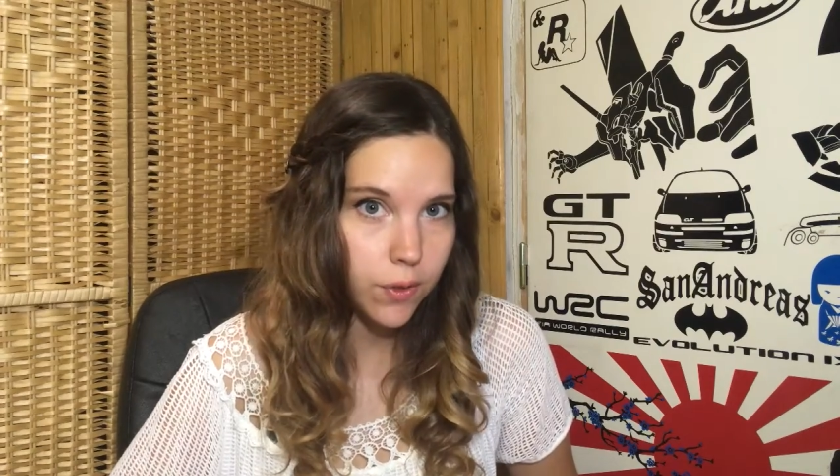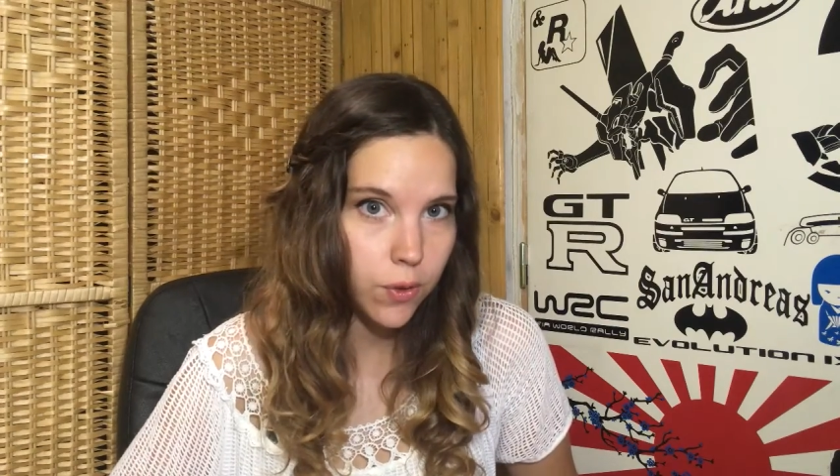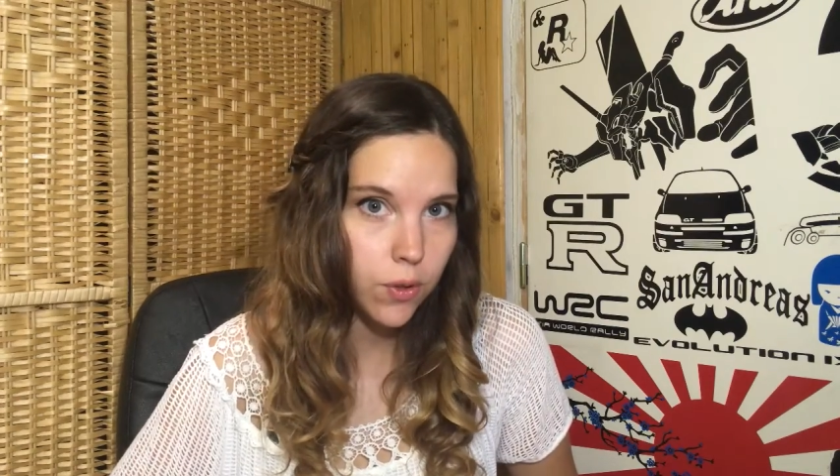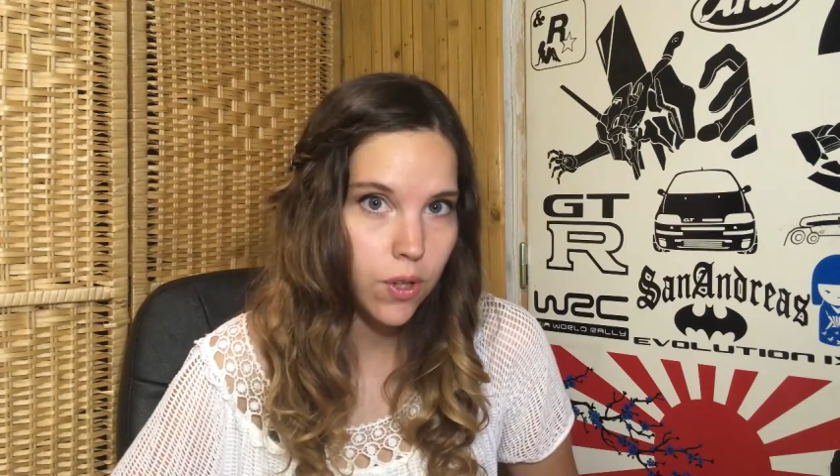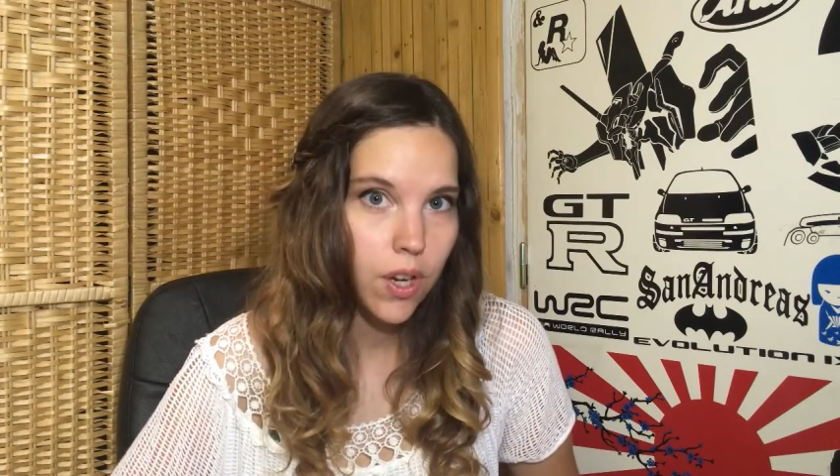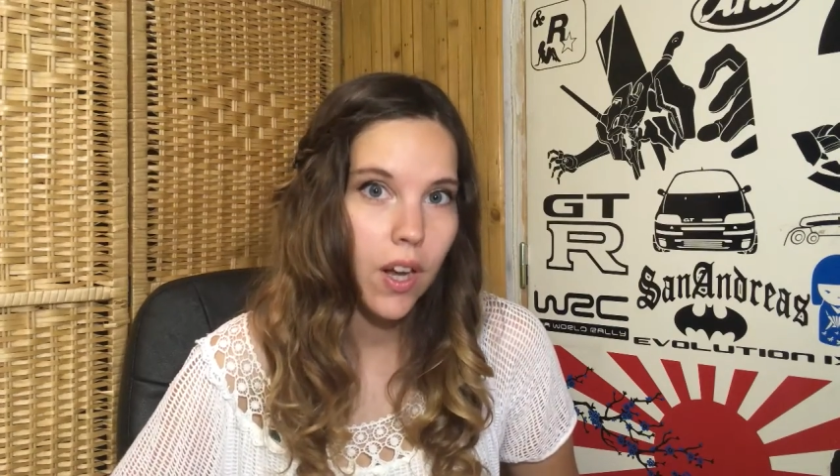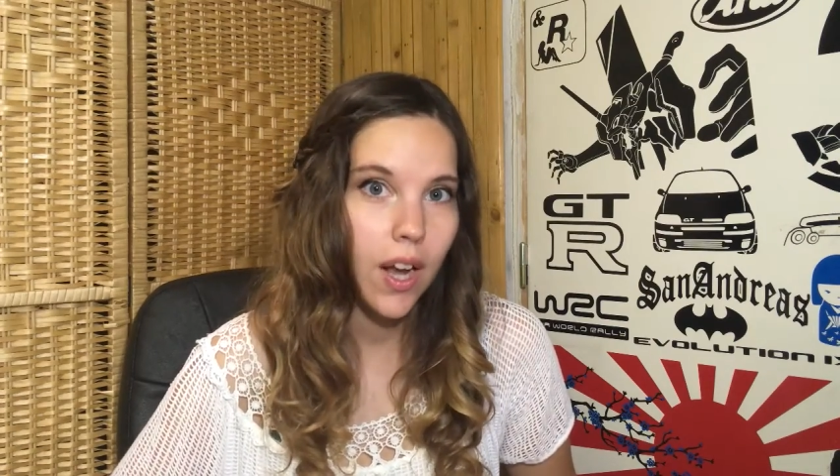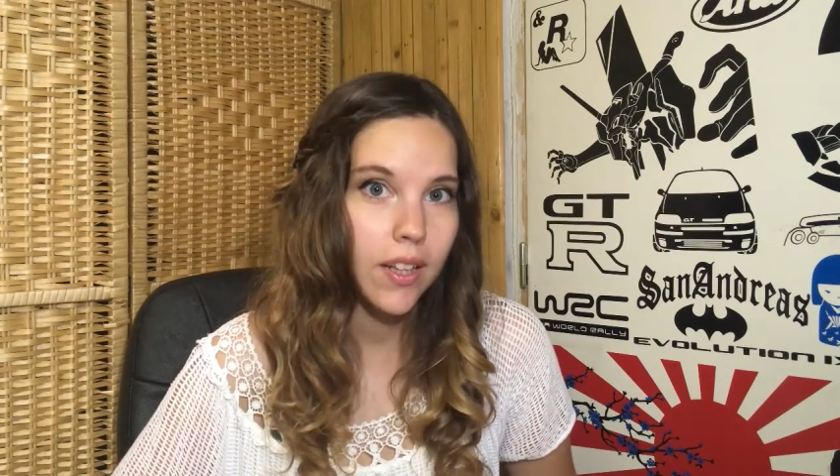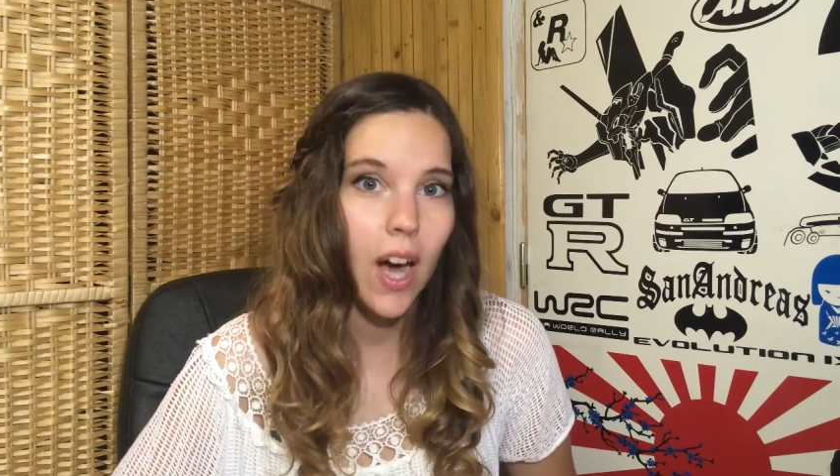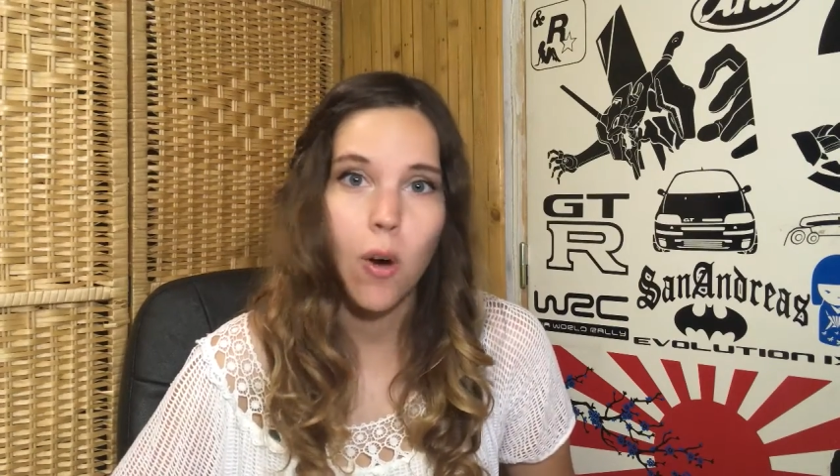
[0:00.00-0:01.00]
you
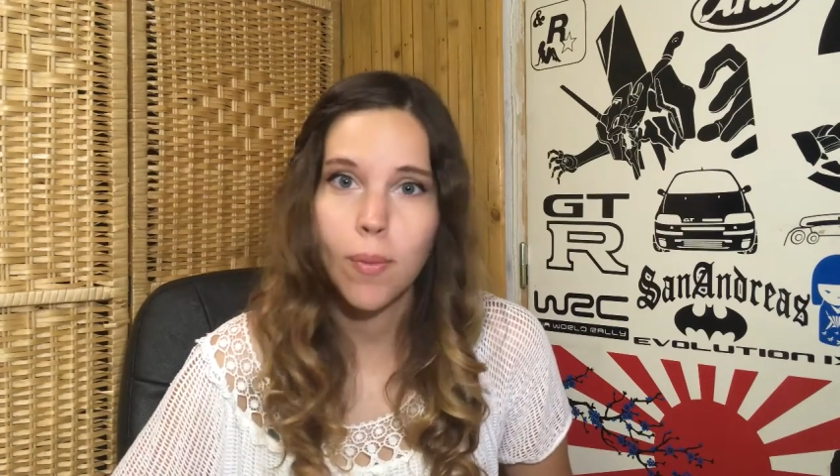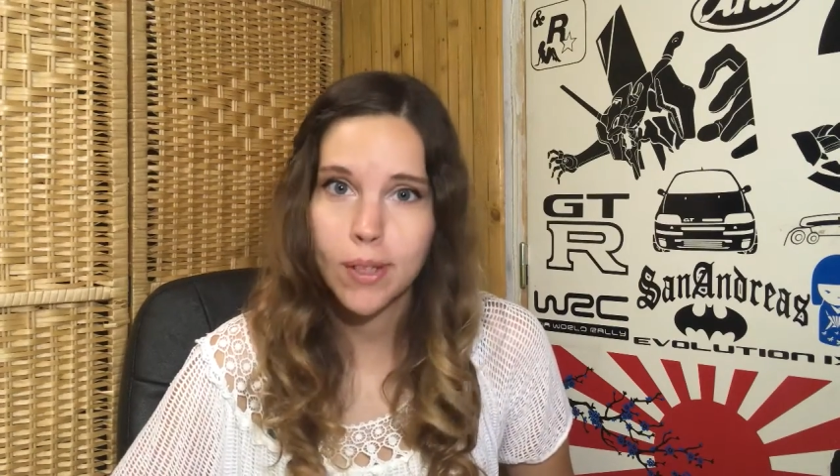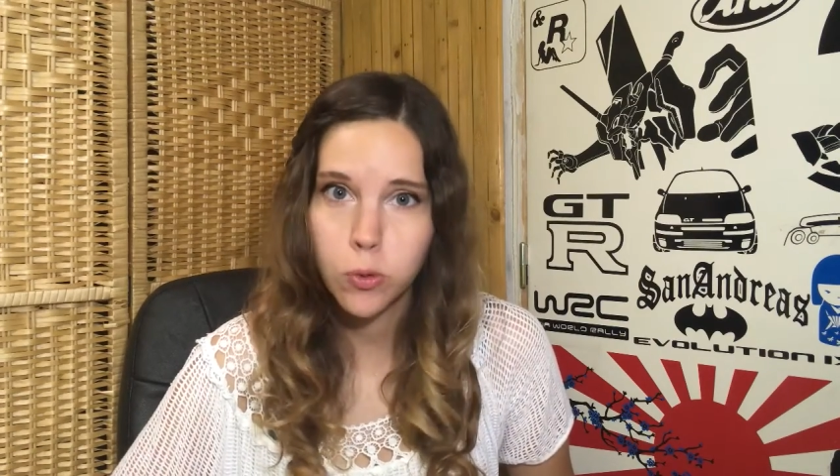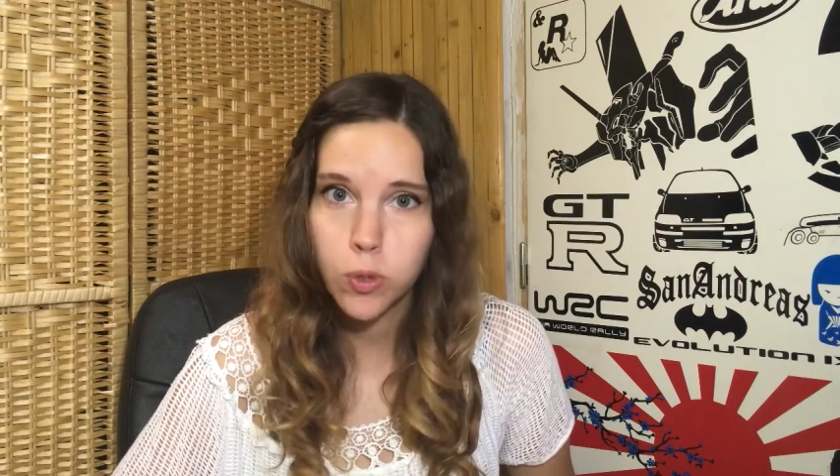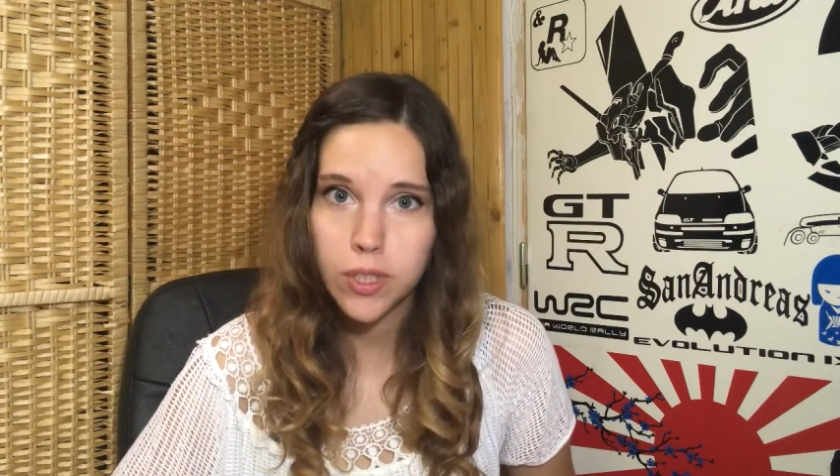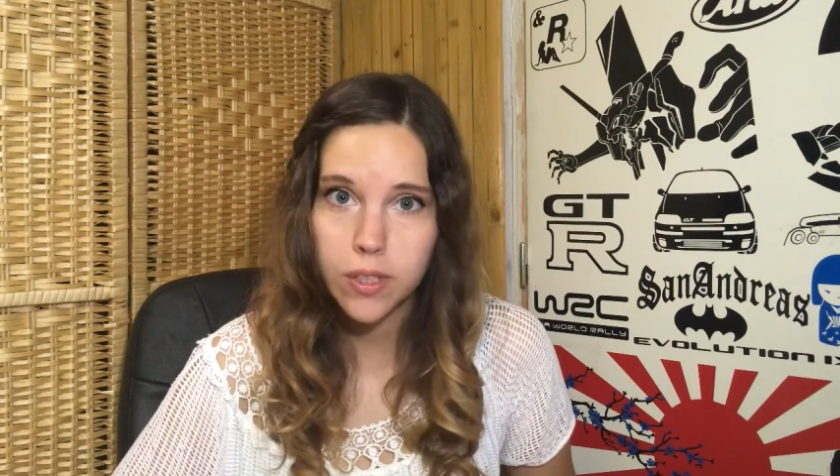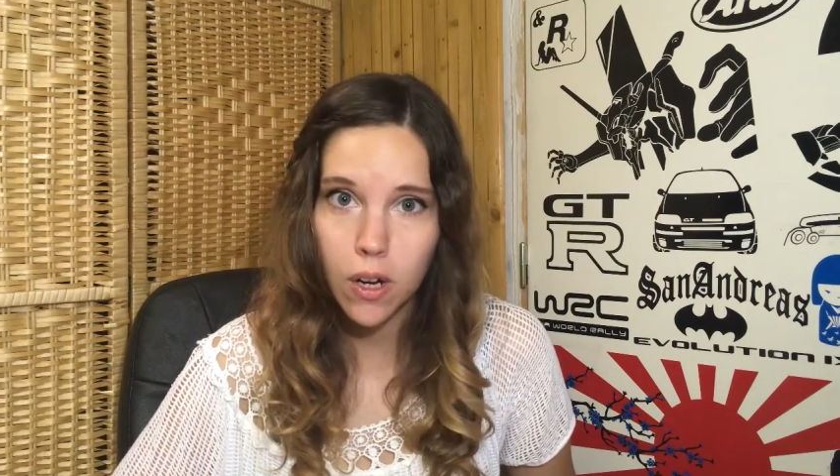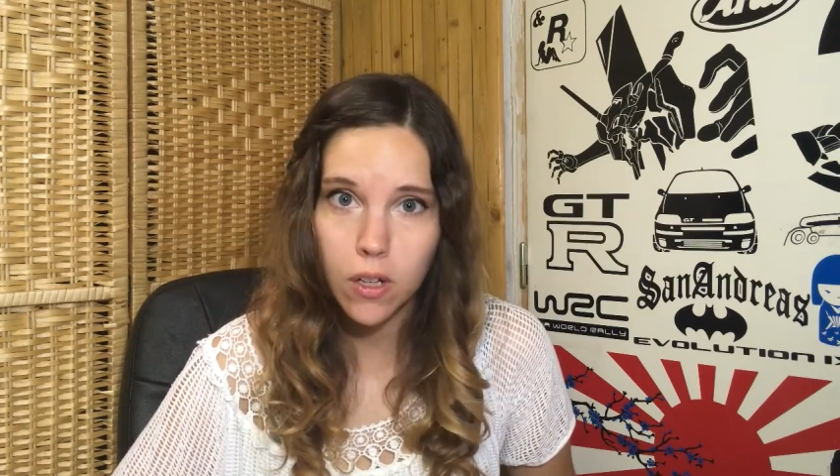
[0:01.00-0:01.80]
and how much will it